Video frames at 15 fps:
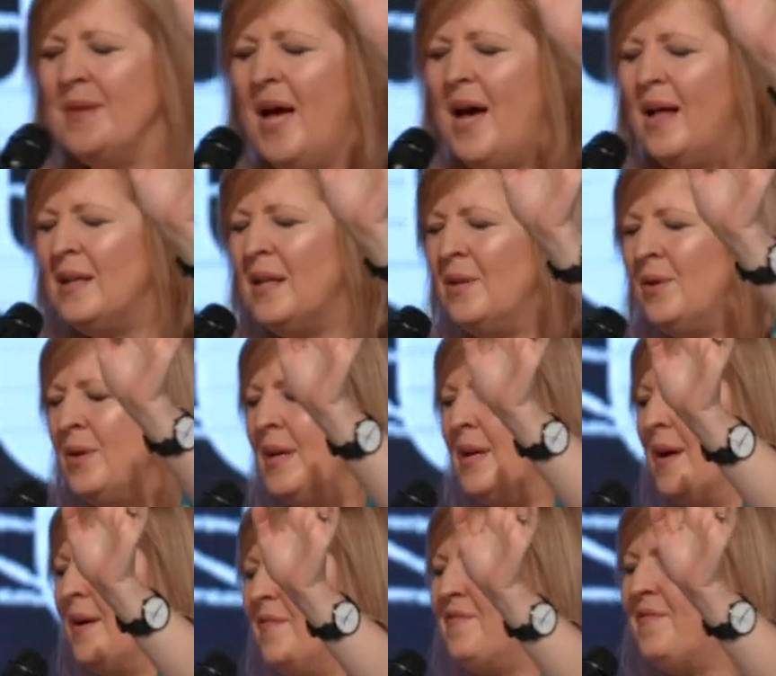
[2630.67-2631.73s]

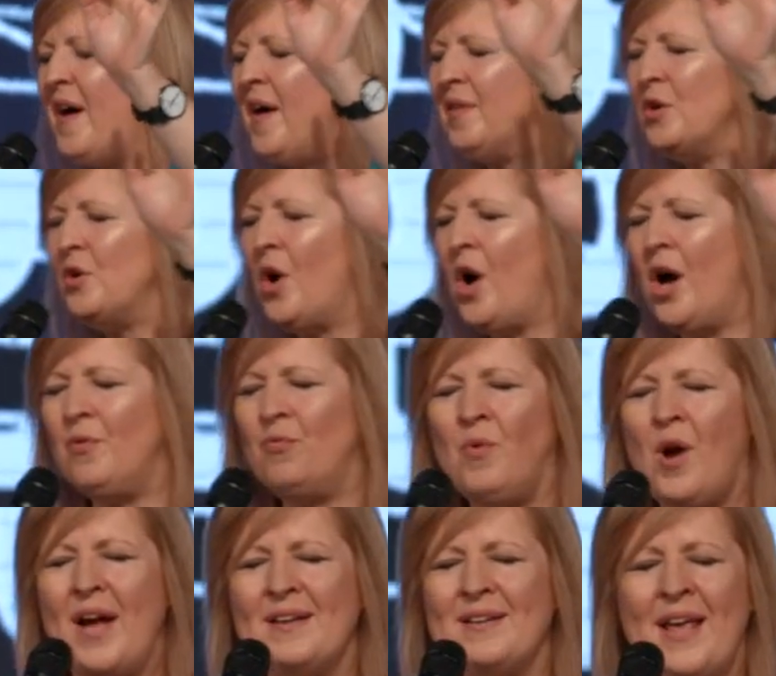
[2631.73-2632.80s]
Hallelujah. Father God,
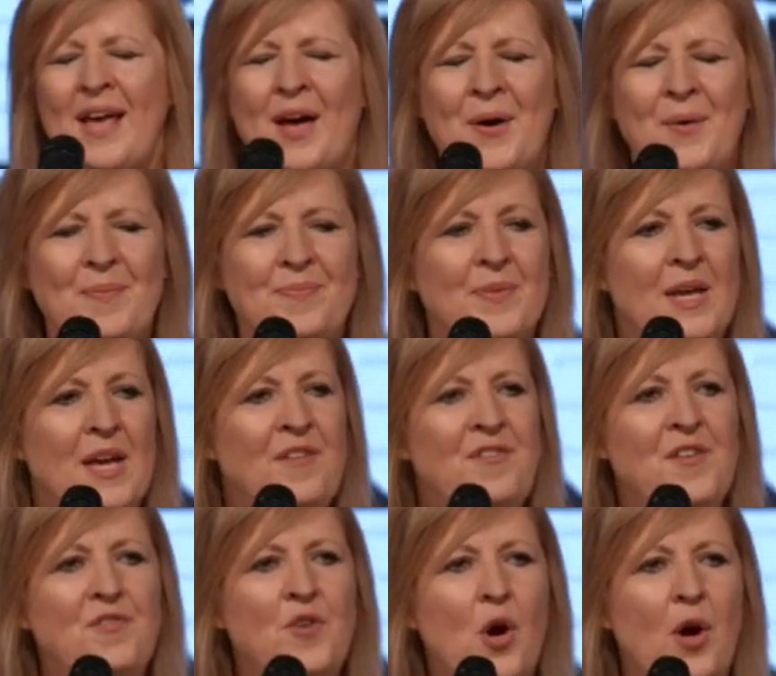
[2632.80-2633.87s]
right now, if
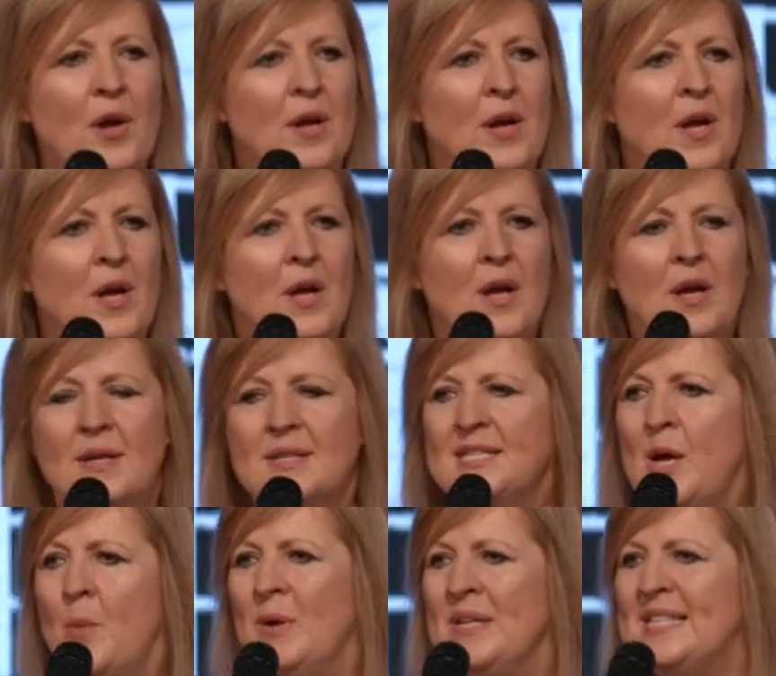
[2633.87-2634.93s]
you've got
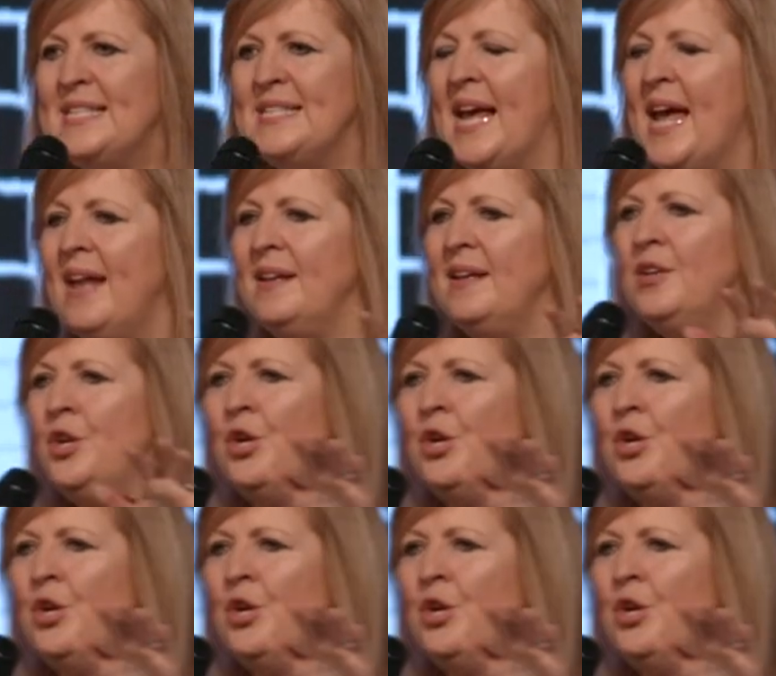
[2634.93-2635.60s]
someone standing